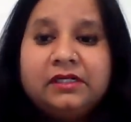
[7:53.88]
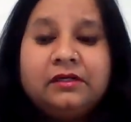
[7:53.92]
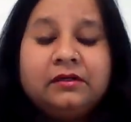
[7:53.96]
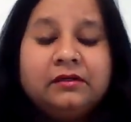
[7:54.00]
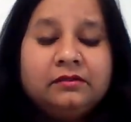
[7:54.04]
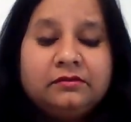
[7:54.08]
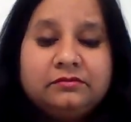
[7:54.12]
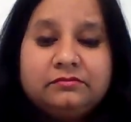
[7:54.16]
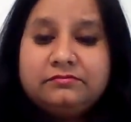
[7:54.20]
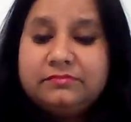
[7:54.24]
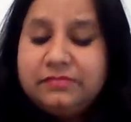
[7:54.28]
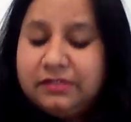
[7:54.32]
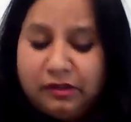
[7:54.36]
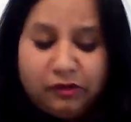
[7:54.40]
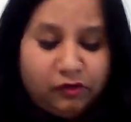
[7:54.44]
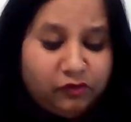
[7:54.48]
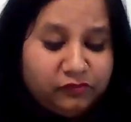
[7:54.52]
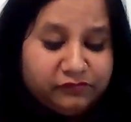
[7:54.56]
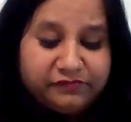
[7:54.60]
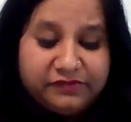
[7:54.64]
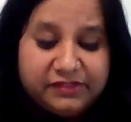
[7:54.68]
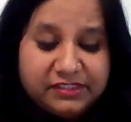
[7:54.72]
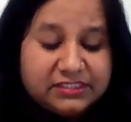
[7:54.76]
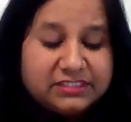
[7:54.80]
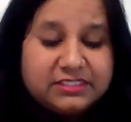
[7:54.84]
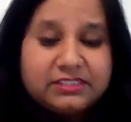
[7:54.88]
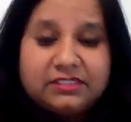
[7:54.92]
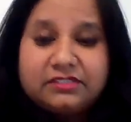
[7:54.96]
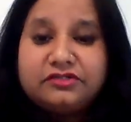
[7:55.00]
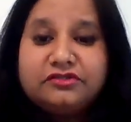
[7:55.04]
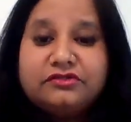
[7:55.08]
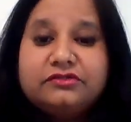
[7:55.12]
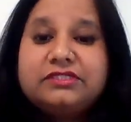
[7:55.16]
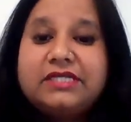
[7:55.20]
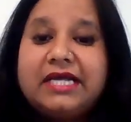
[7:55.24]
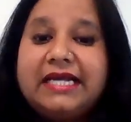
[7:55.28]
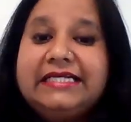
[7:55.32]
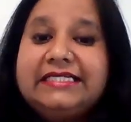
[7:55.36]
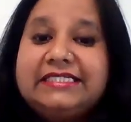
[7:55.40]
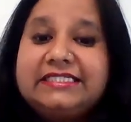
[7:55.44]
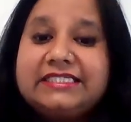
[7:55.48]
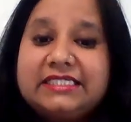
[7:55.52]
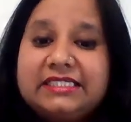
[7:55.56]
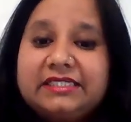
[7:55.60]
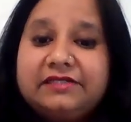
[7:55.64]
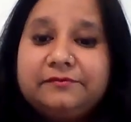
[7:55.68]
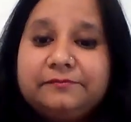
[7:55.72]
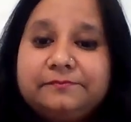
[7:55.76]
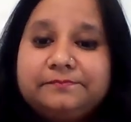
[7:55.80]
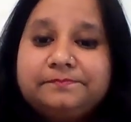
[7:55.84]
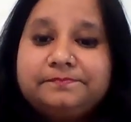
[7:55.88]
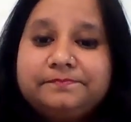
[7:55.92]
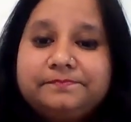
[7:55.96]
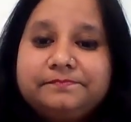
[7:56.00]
uh, of this society